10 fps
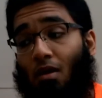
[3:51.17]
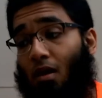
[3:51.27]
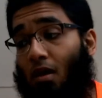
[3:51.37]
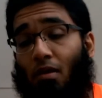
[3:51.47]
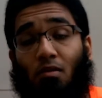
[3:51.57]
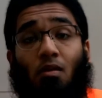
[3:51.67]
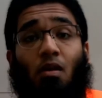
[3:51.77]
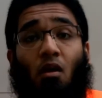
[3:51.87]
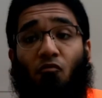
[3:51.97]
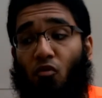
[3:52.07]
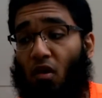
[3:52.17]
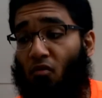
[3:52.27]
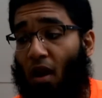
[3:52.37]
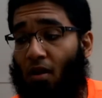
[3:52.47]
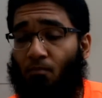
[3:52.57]
uh, enough for the
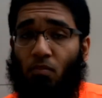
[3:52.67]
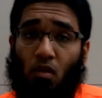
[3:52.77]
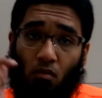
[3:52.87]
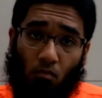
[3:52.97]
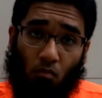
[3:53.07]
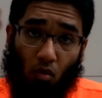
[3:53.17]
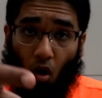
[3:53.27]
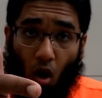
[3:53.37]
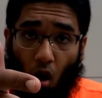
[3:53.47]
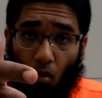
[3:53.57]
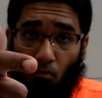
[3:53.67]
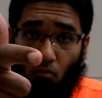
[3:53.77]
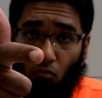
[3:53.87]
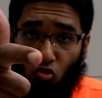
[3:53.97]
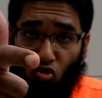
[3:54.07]
rant.
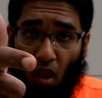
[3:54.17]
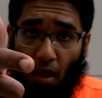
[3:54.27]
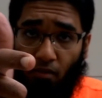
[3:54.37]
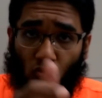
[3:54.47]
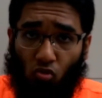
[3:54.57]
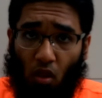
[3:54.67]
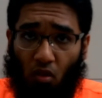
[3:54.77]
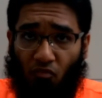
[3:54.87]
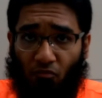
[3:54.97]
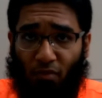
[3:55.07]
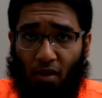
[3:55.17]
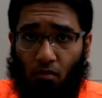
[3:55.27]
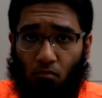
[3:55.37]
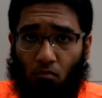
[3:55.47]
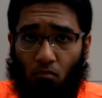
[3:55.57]
July two thousand
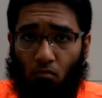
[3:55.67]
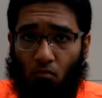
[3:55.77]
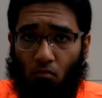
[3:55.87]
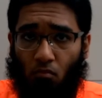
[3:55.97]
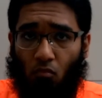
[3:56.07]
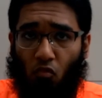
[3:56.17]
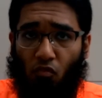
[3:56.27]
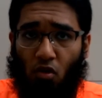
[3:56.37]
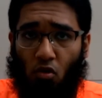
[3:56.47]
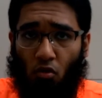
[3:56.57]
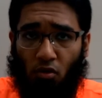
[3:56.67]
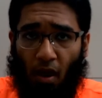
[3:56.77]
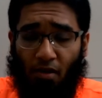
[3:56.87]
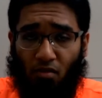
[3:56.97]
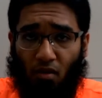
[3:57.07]
fifteen, Windows
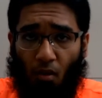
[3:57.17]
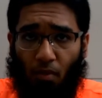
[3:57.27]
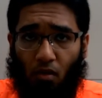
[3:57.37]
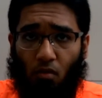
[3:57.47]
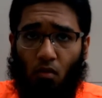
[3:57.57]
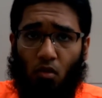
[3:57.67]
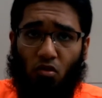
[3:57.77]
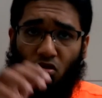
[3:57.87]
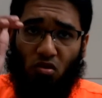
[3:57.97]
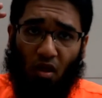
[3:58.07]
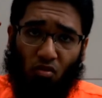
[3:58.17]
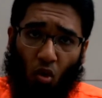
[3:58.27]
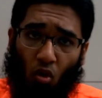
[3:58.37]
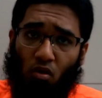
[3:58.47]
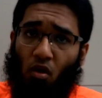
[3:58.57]
ten is coming. Just
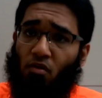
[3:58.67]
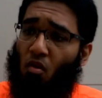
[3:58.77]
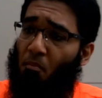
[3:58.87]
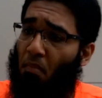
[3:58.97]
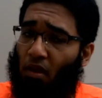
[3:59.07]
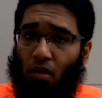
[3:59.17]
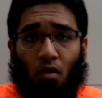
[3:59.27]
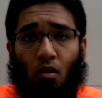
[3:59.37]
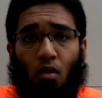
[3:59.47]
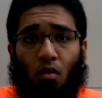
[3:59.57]
hold on your money.